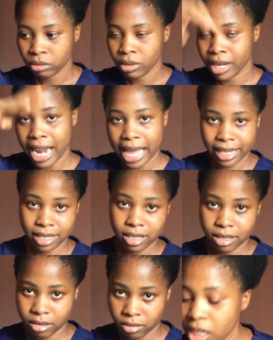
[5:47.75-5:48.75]

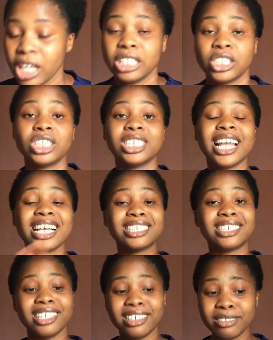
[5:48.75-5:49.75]
lights. So the next
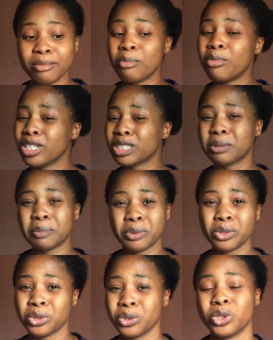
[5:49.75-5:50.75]
thing most
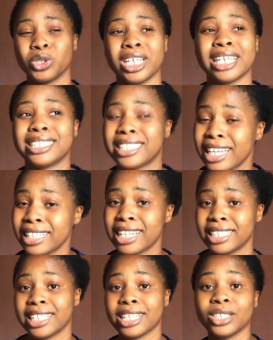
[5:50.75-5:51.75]
people do to their skin
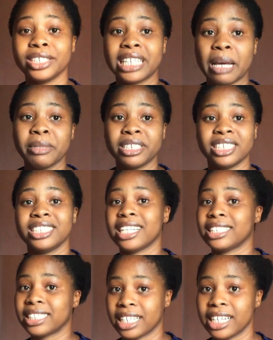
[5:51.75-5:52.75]
that is actually damaging
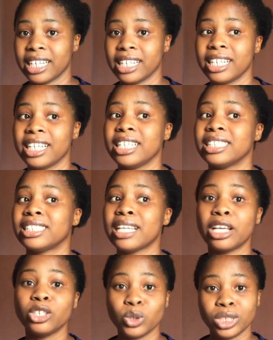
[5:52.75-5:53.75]
their skin is
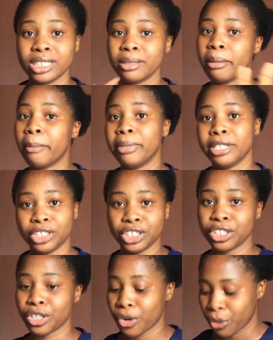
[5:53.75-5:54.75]
using
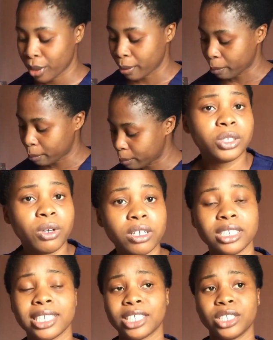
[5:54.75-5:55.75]
bleaching cream. This one
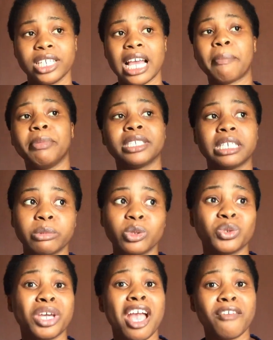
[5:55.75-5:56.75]
is actually applicable
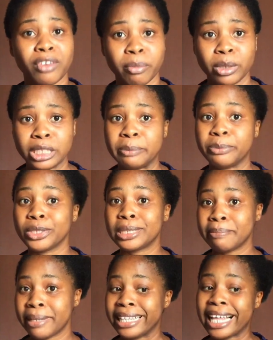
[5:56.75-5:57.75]
to everybody, both
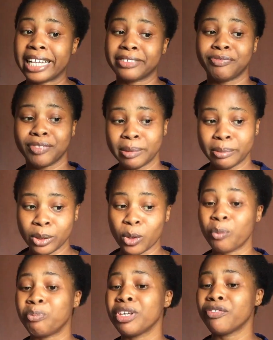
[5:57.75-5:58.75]
male and female.
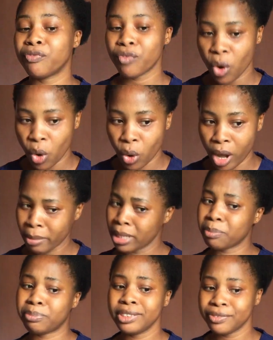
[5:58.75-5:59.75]

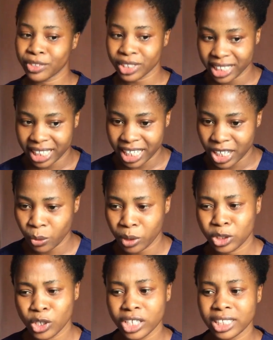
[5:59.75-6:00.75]
Previously it
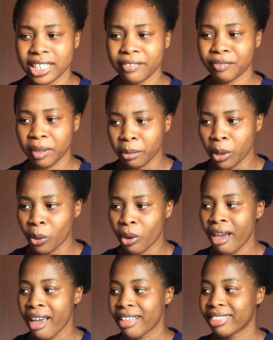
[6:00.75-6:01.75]
was just female
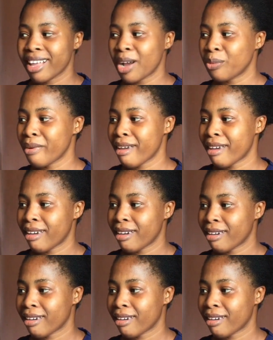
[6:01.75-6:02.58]
that were